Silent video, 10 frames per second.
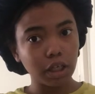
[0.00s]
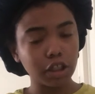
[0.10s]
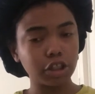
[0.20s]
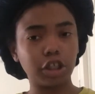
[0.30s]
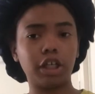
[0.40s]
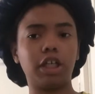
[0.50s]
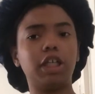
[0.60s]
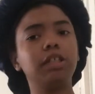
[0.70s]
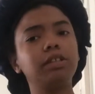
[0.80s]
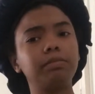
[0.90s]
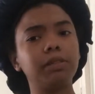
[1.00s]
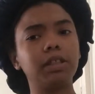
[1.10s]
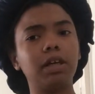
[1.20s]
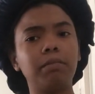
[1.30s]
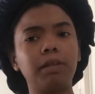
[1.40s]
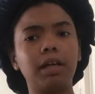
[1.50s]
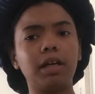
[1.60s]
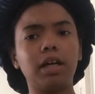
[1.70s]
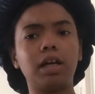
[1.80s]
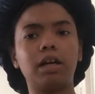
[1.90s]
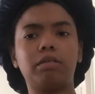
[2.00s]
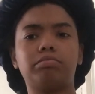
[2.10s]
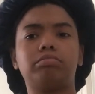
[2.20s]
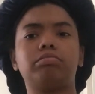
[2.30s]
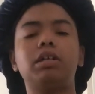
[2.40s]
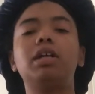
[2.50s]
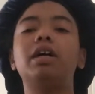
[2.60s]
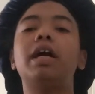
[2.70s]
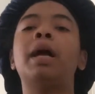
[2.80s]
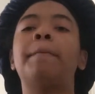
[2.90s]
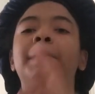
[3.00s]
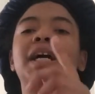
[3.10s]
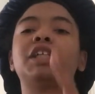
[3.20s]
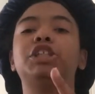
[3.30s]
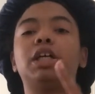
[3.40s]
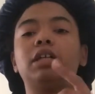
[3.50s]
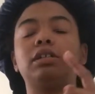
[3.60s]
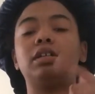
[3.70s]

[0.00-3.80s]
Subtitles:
He's trying to kiss me. I'm like, and mind y'all,